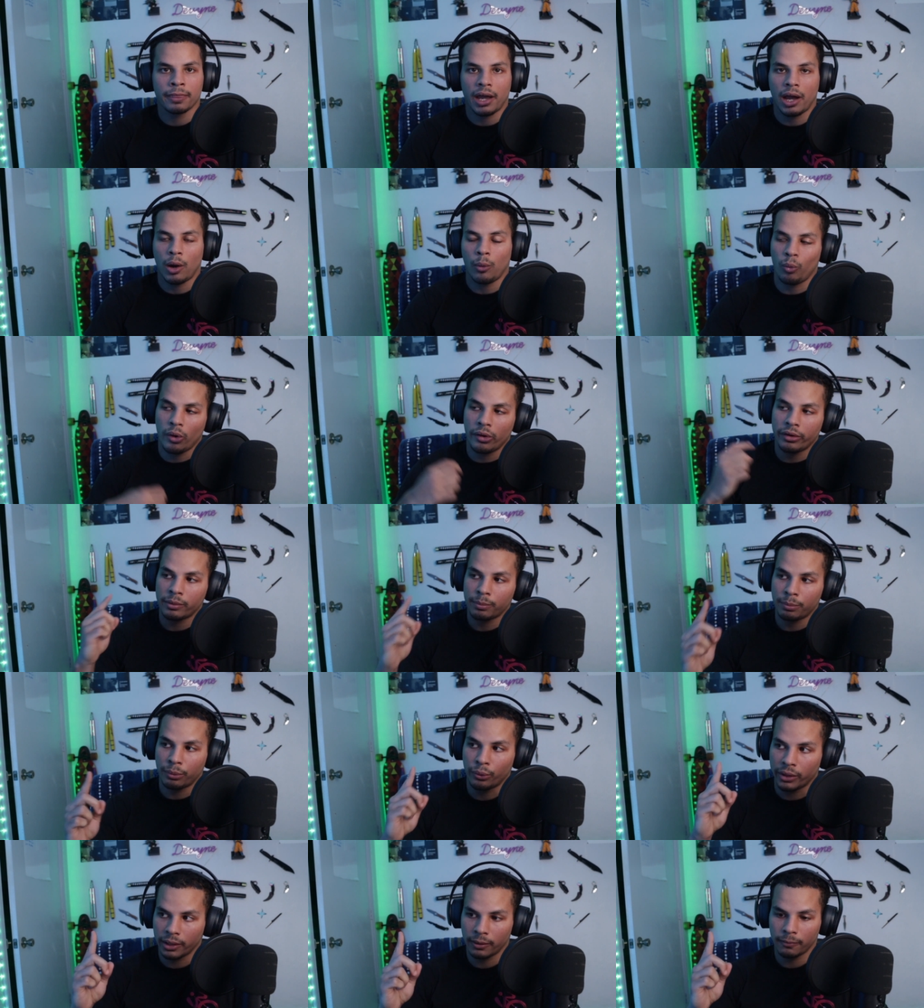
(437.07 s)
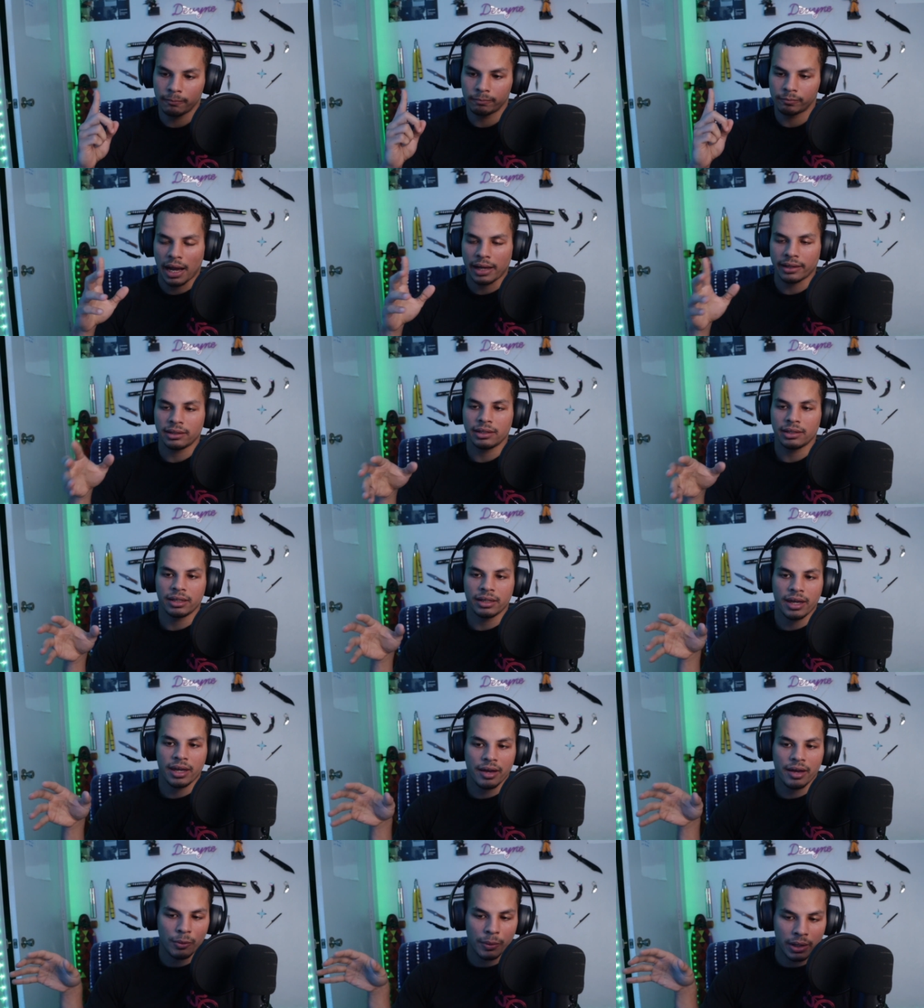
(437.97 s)
At one point, I think he
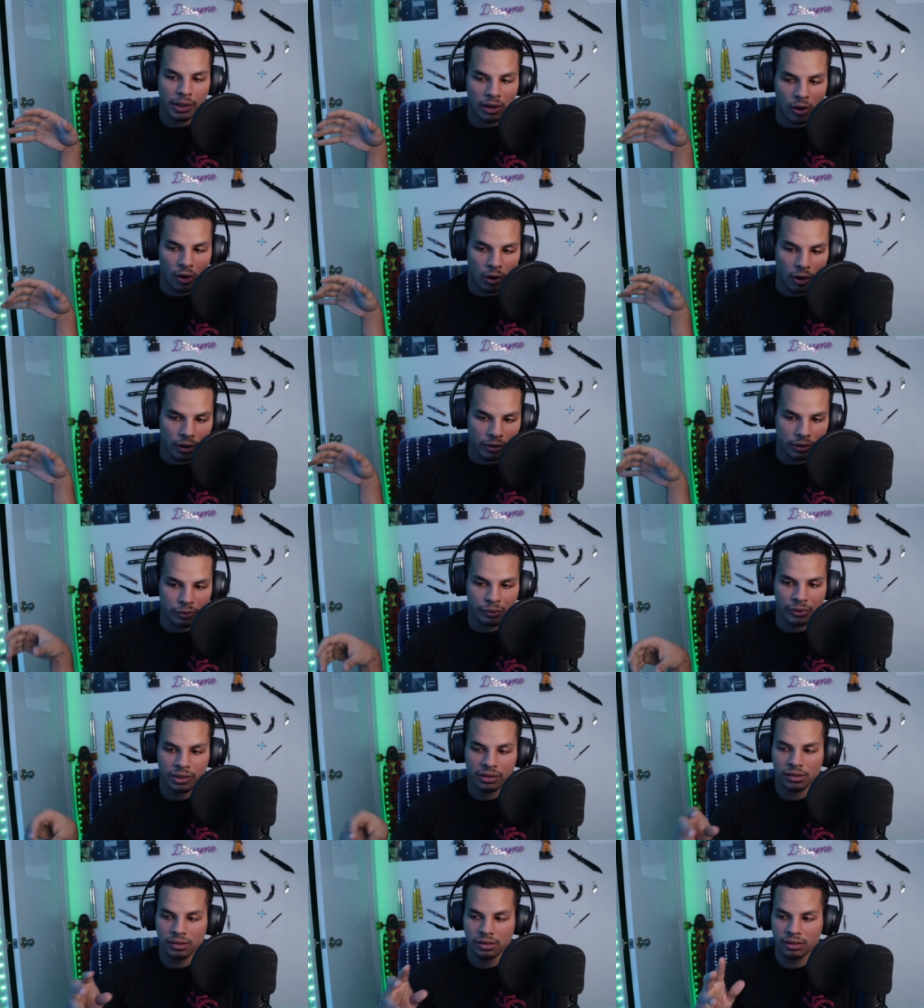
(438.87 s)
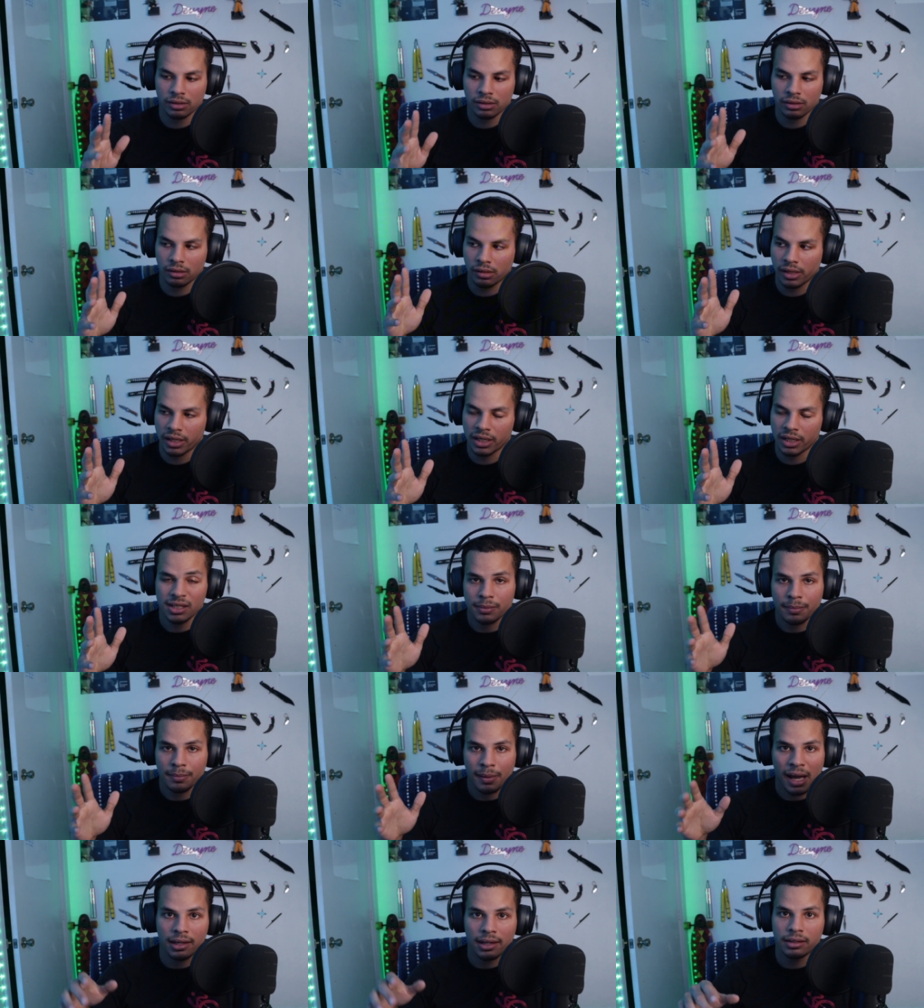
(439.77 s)
gave away all the riches in his
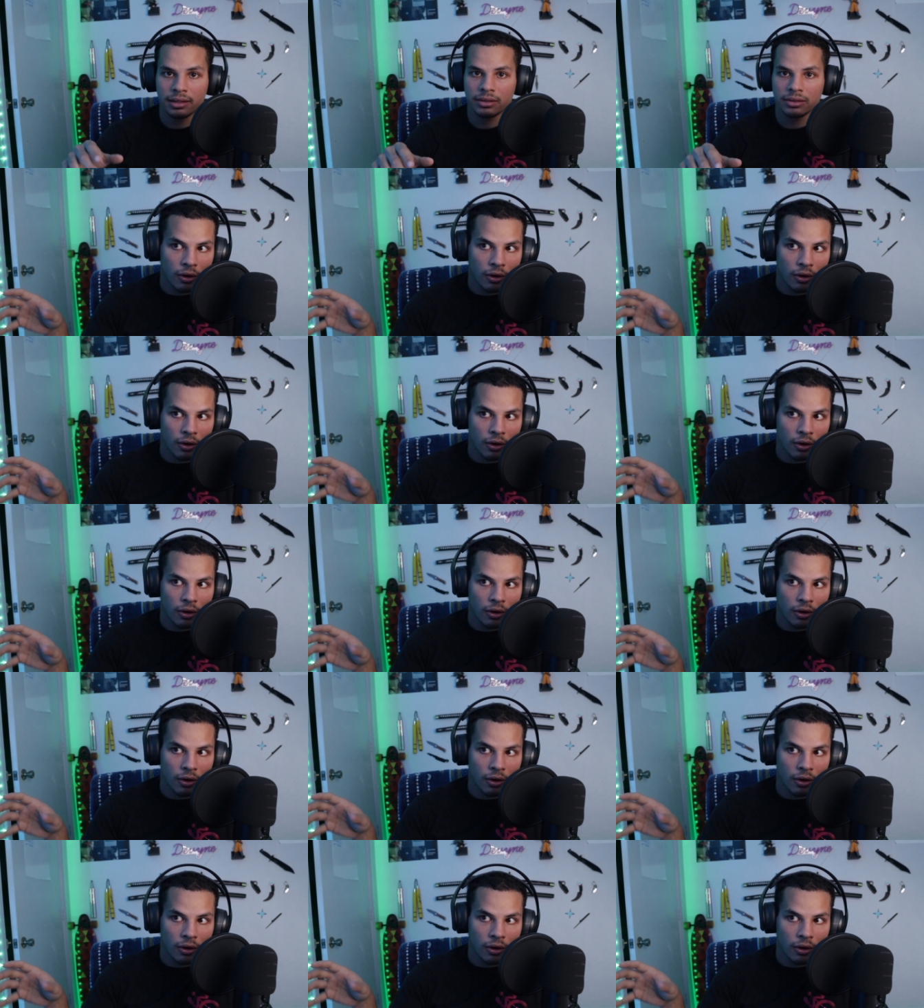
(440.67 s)
palace,